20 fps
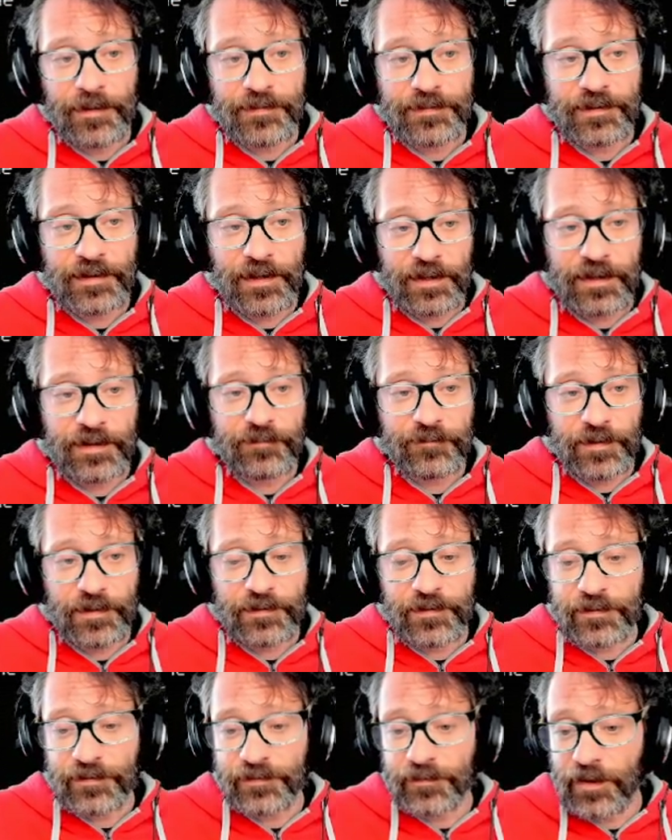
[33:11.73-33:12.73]
Guardian,
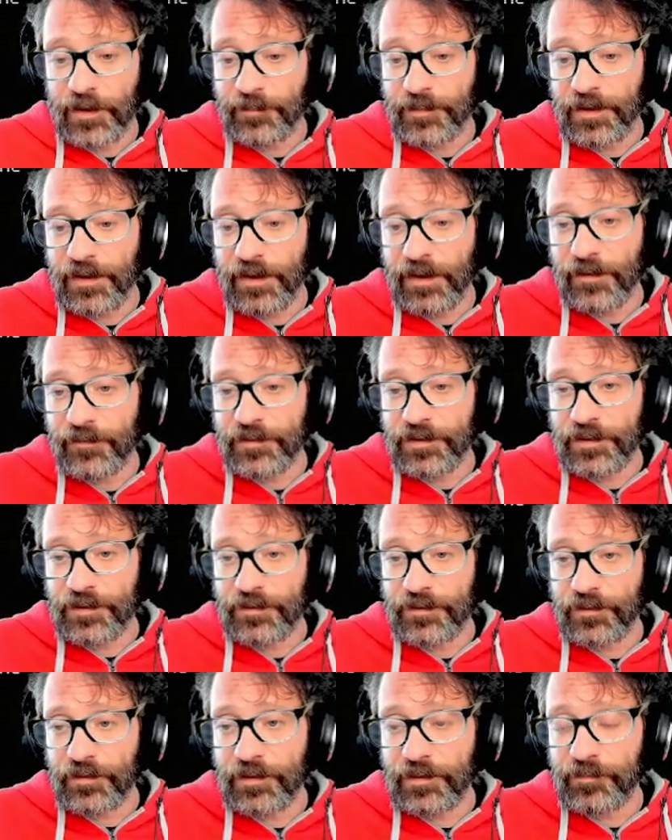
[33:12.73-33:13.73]
Fencer, Sniper,
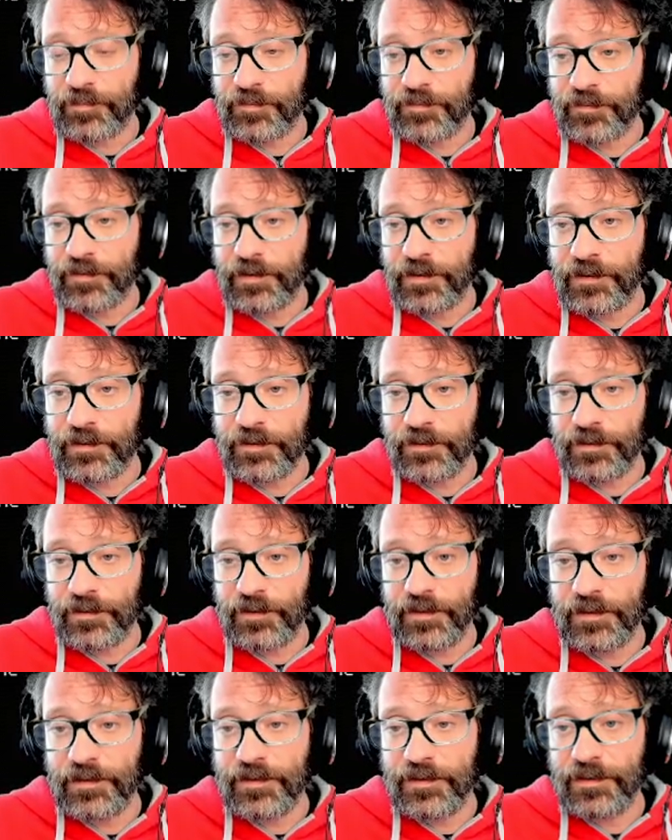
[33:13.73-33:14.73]
everything's looking pretty
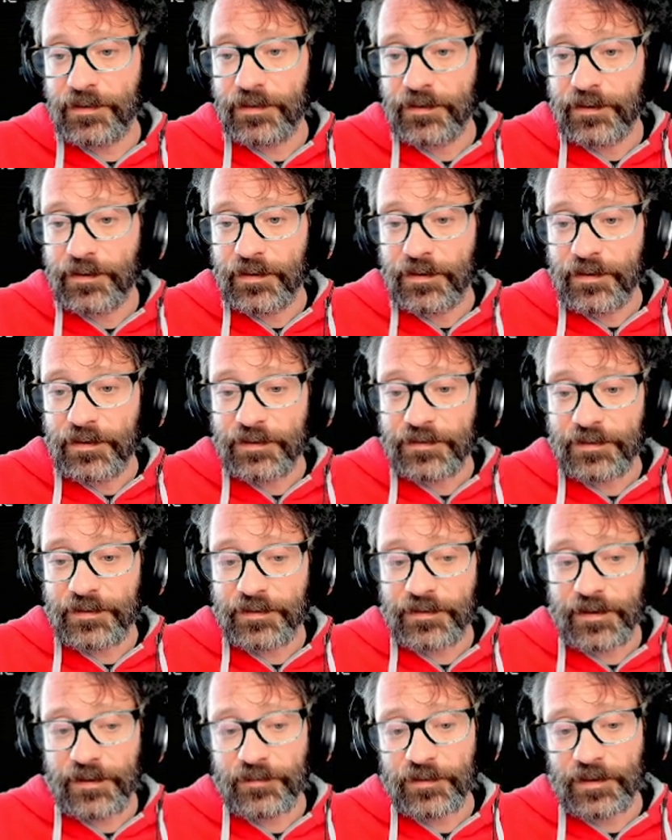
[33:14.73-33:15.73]
good.
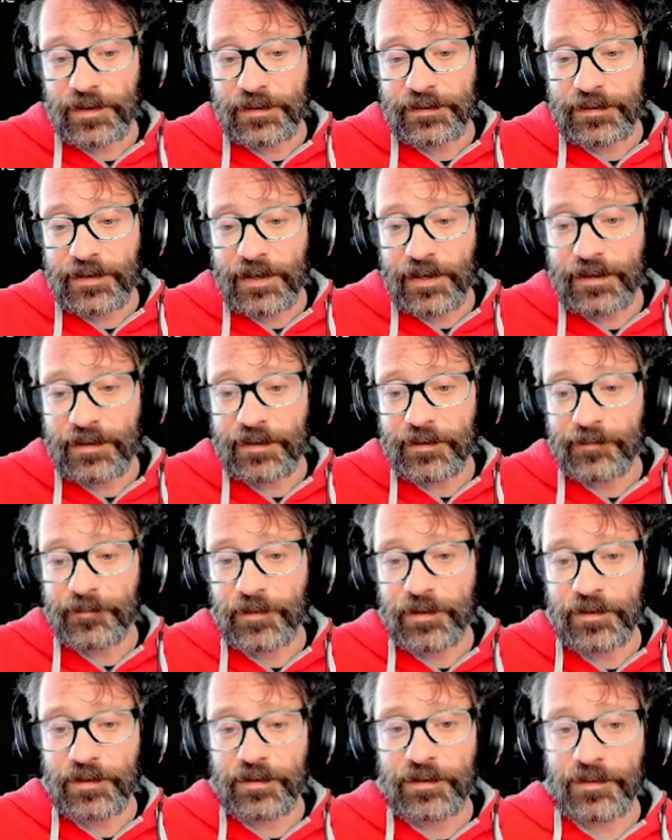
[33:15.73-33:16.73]
Just leave it like that, and we're
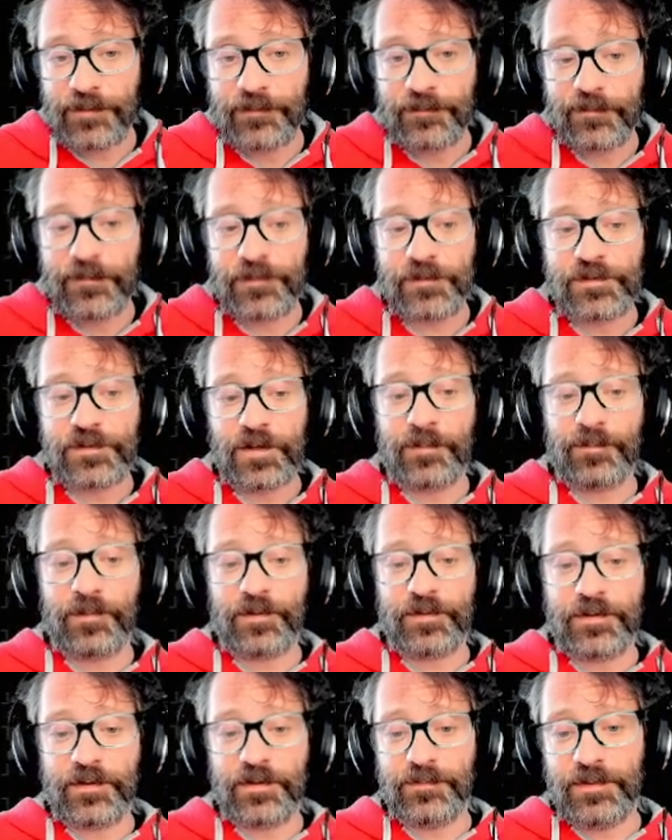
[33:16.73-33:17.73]
going to jump
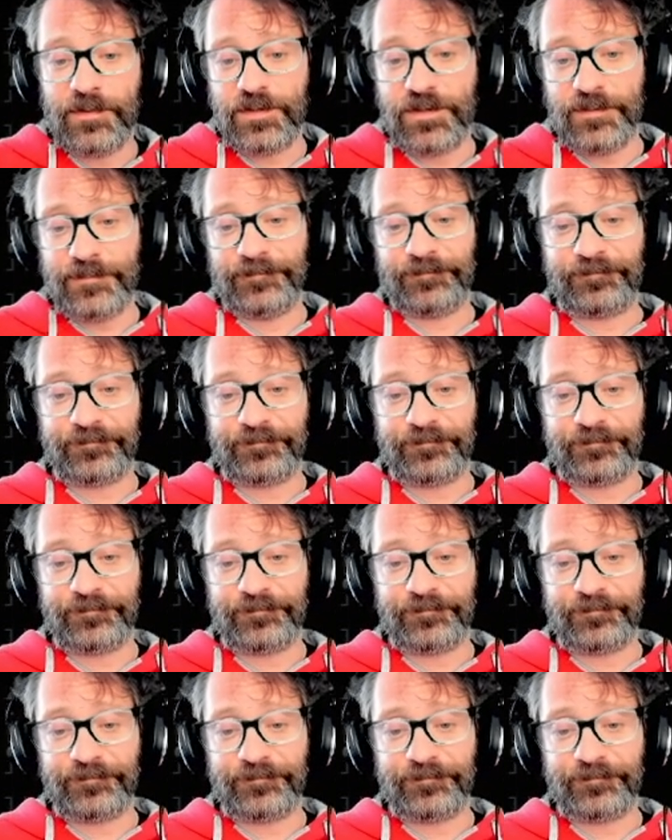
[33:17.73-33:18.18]
onto the mission.